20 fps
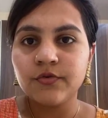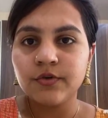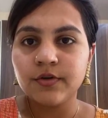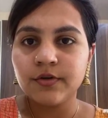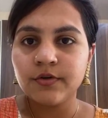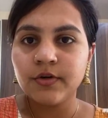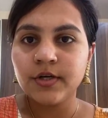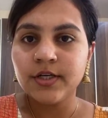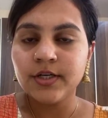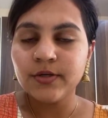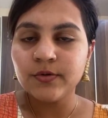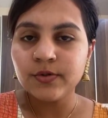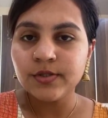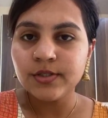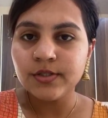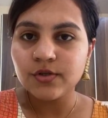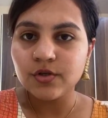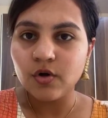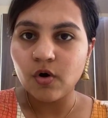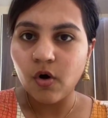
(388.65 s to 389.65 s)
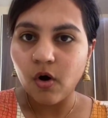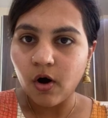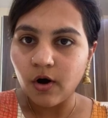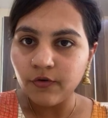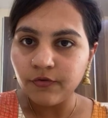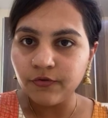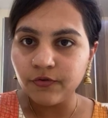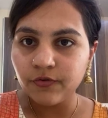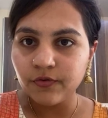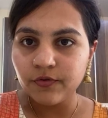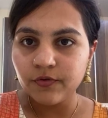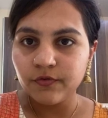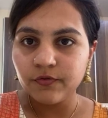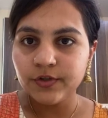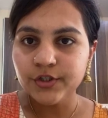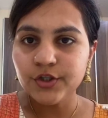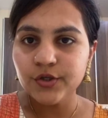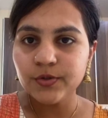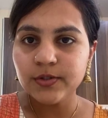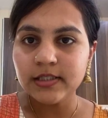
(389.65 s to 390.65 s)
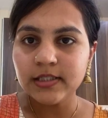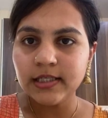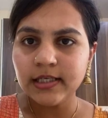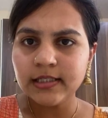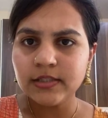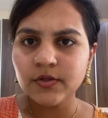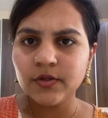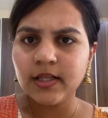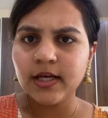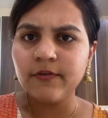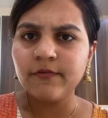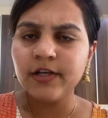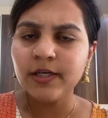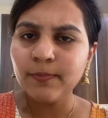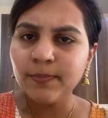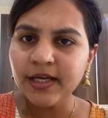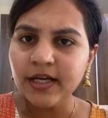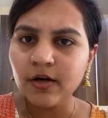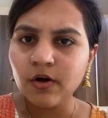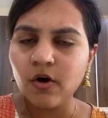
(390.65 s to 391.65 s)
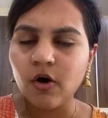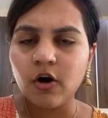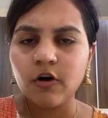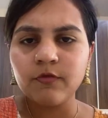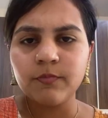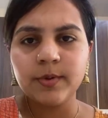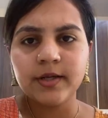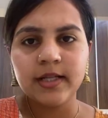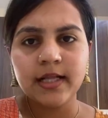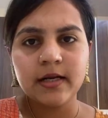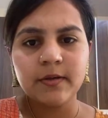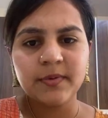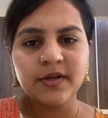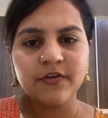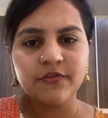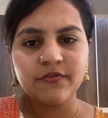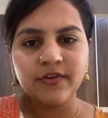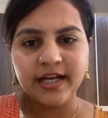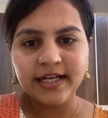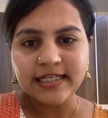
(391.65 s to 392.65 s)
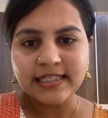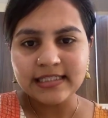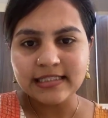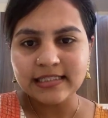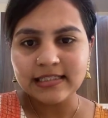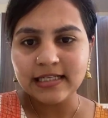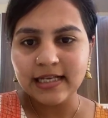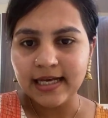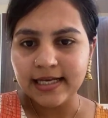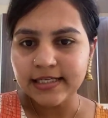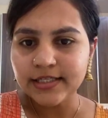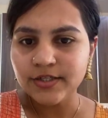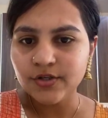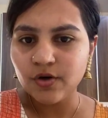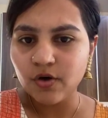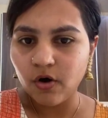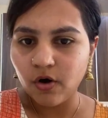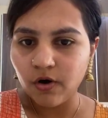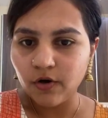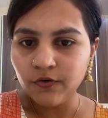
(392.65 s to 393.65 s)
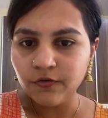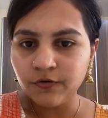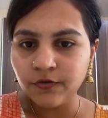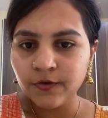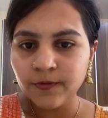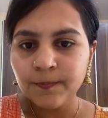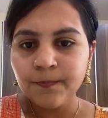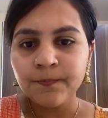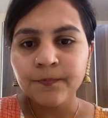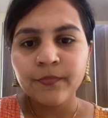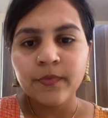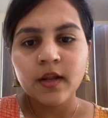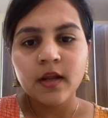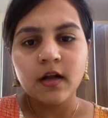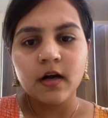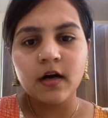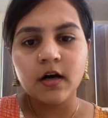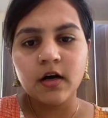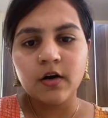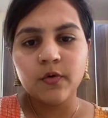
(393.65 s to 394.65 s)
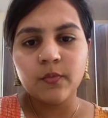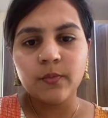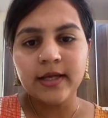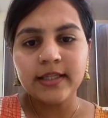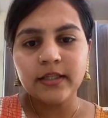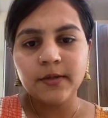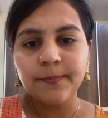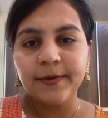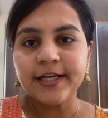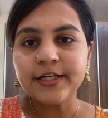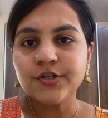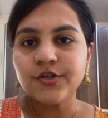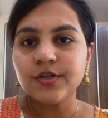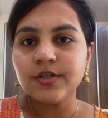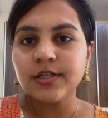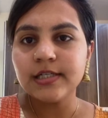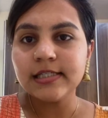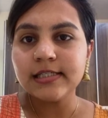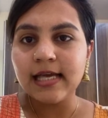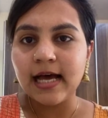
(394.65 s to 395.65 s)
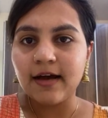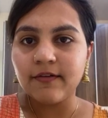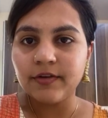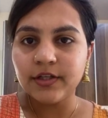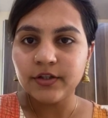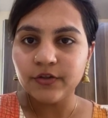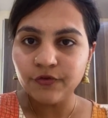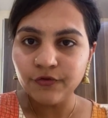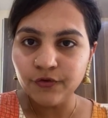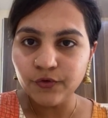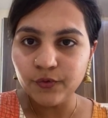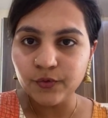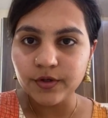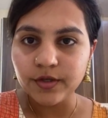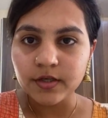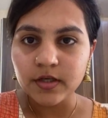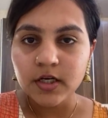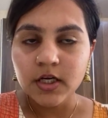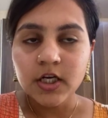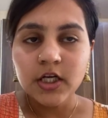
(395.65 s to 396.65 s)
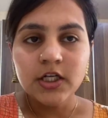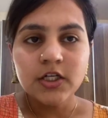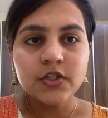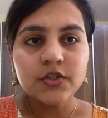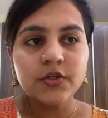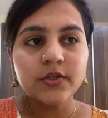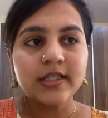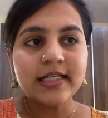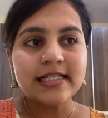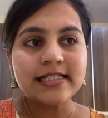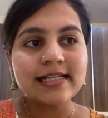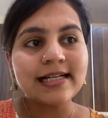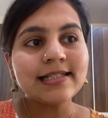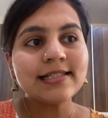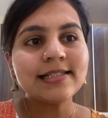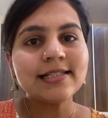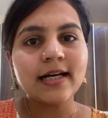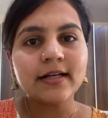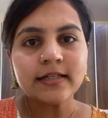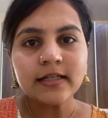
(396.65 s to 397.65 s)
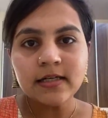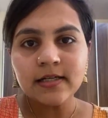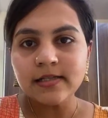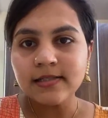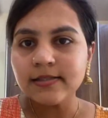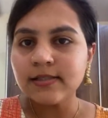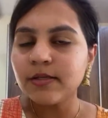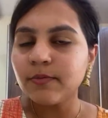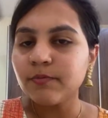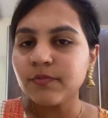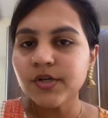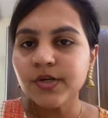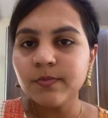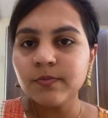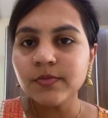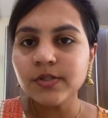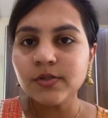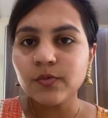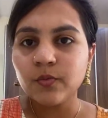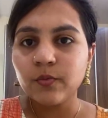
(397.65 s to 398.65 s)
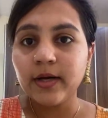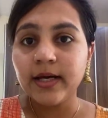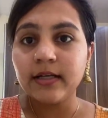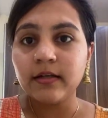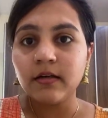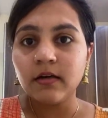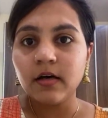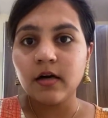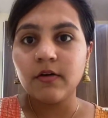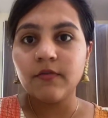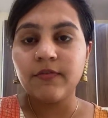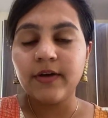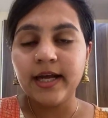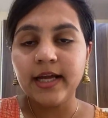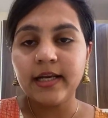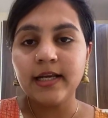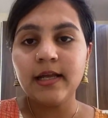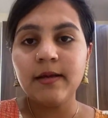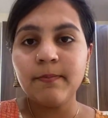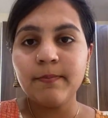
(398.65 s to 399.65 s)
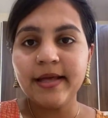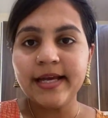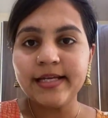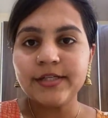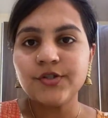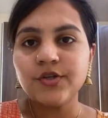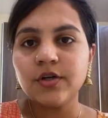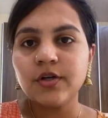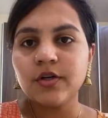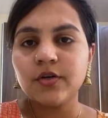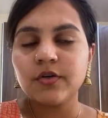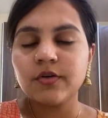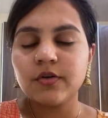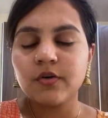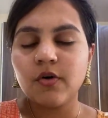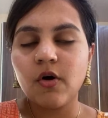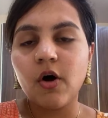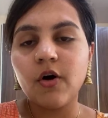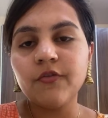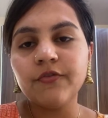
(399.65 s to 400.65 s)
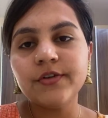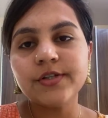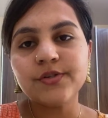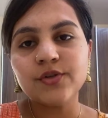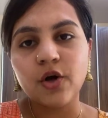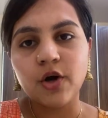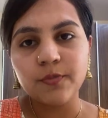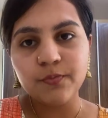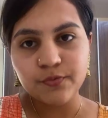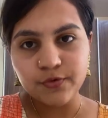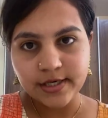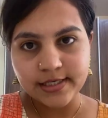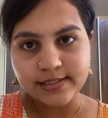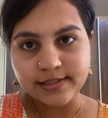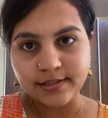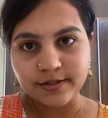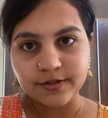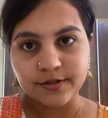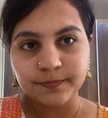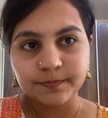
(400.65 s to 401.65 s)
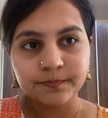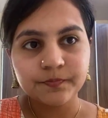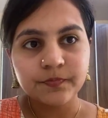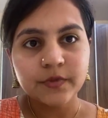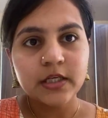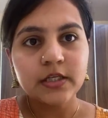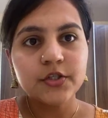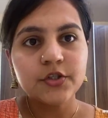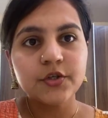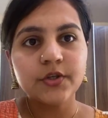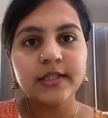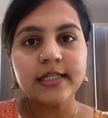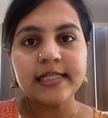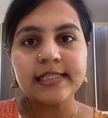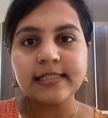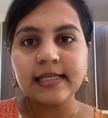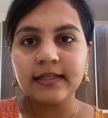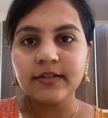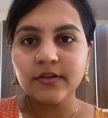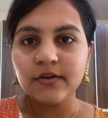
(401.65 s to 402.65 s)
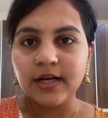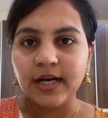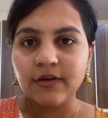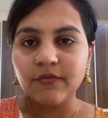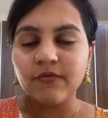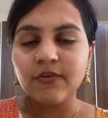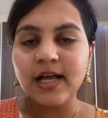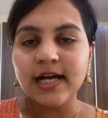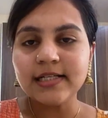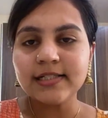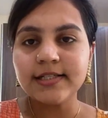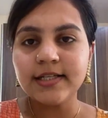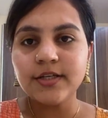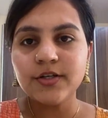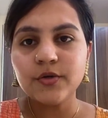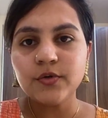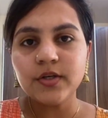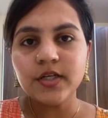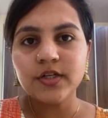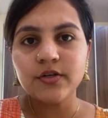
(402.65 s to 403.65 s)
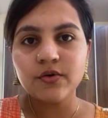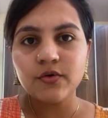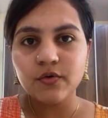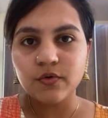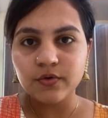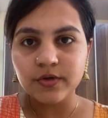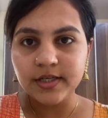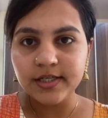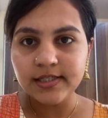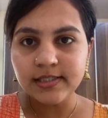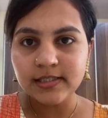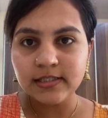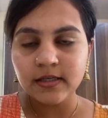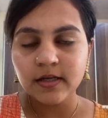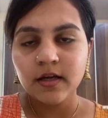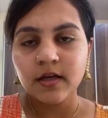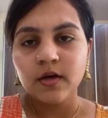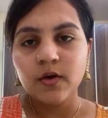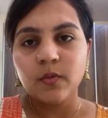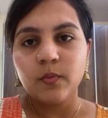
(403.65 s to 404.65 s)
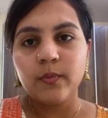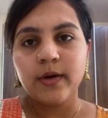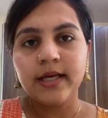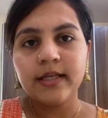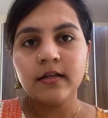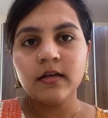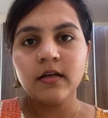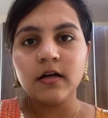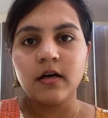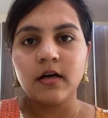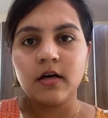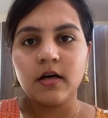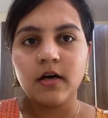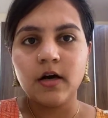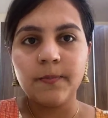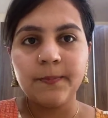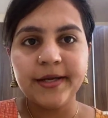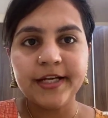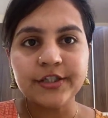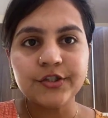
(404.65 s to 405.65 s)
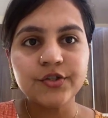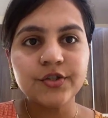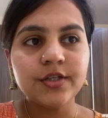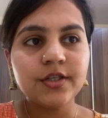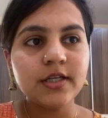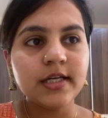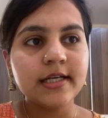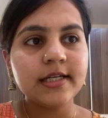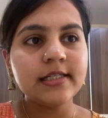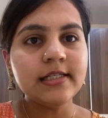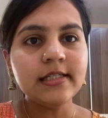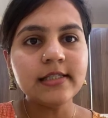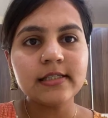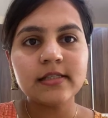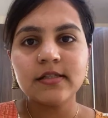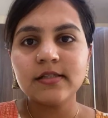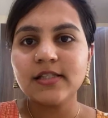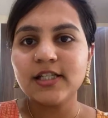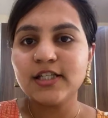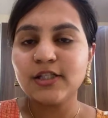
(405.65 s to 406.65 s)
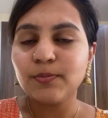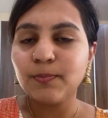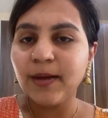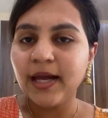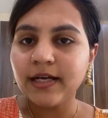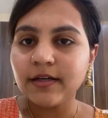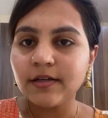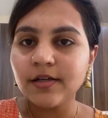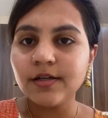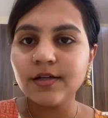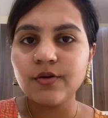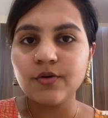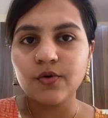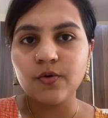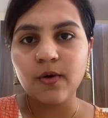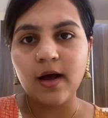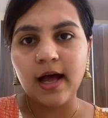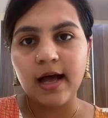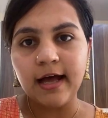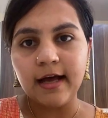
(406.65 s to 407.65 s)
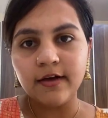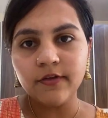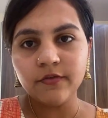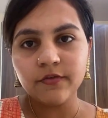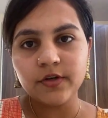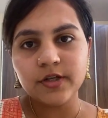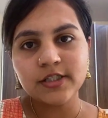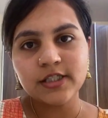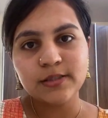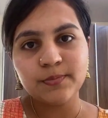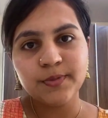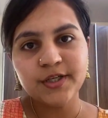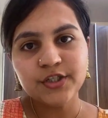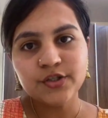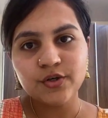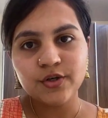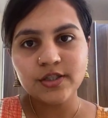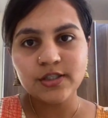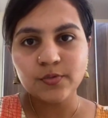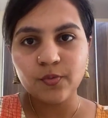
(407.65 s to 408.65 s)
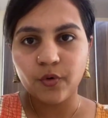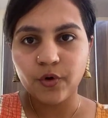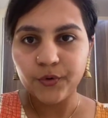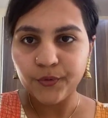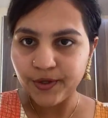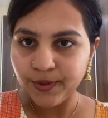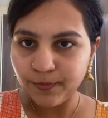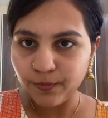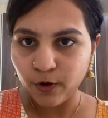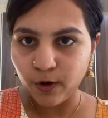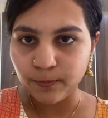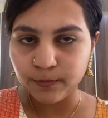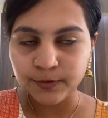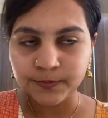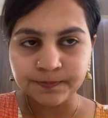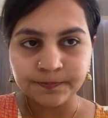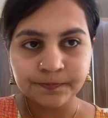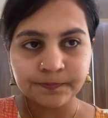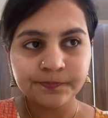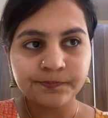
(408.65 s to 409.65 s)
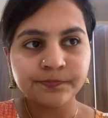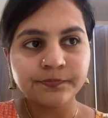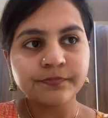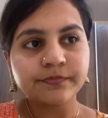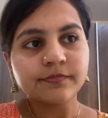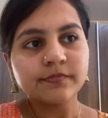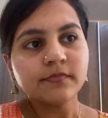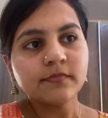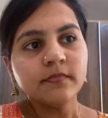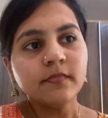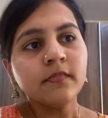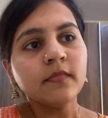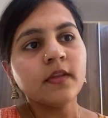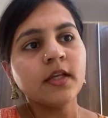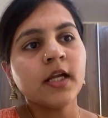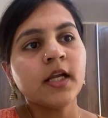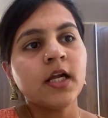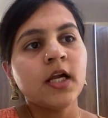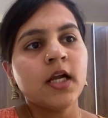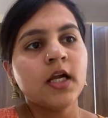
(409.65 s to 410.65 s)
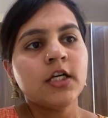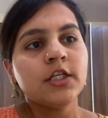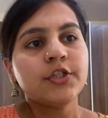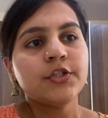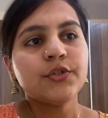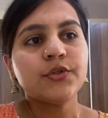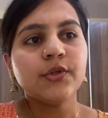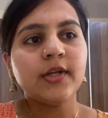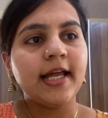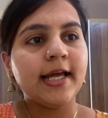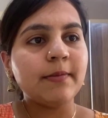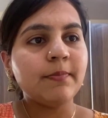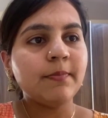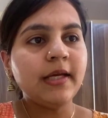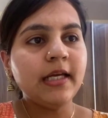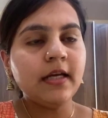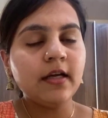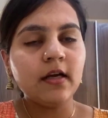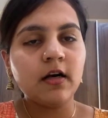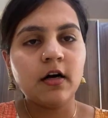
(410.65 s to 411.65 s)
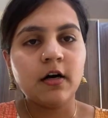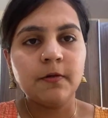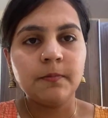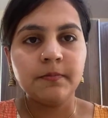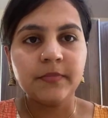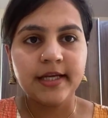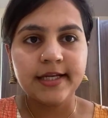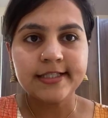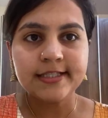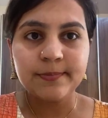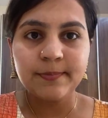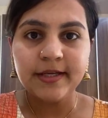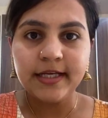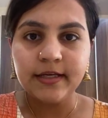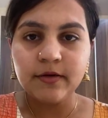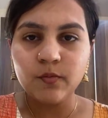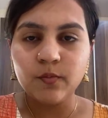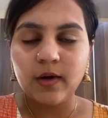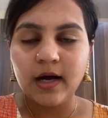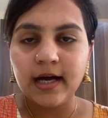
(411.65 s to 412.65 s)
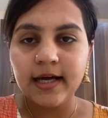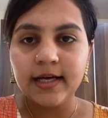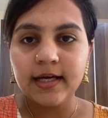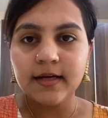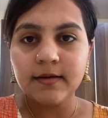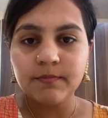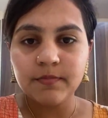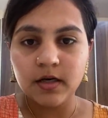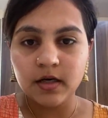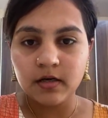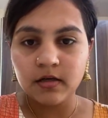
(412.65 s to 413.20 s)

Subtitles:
reduced cough, which you see. So there will be a cough, but there will be a very slight cough when the patient is having the food. So these are subtle symptoms when a very major cough is not present. So these are the red flags that you need to notice when a patient is suspected to have a speech or a swallowing problem. So let me explain why I'm